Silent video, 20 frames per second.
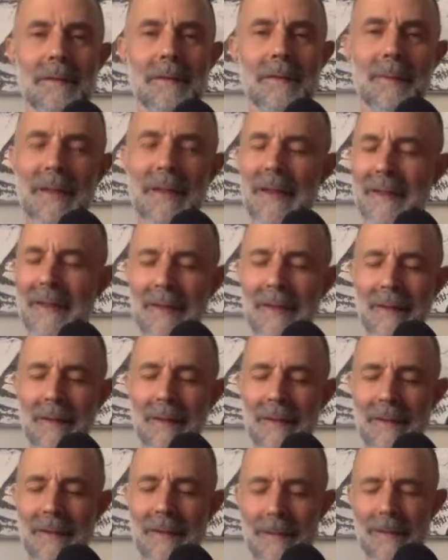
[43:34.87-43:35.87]
I mean,
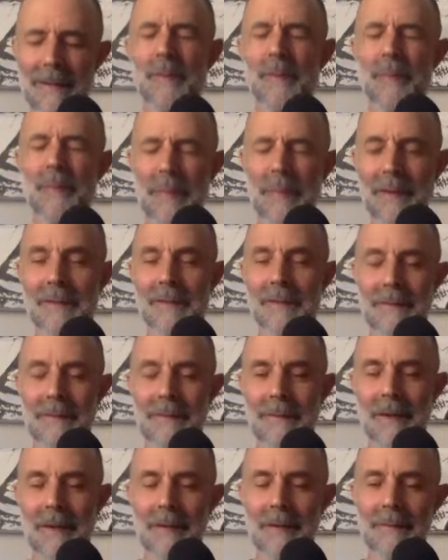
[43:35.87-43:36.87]
there's
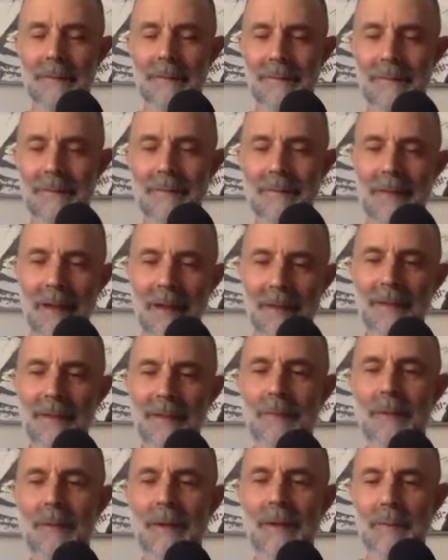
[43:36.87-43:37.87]
other
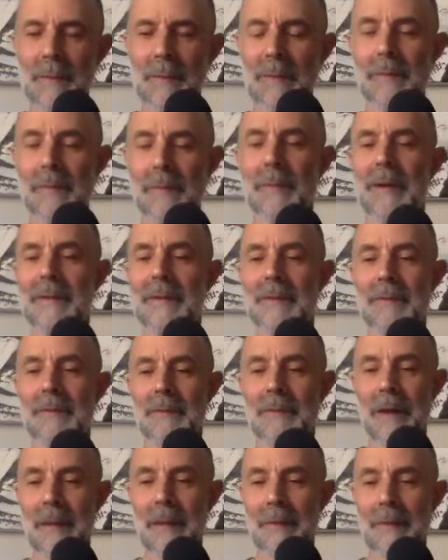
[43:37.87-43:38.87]
ways people might
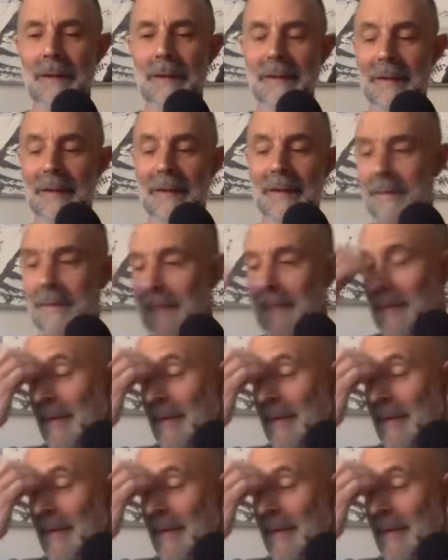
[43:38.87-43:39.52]
describe it, and that's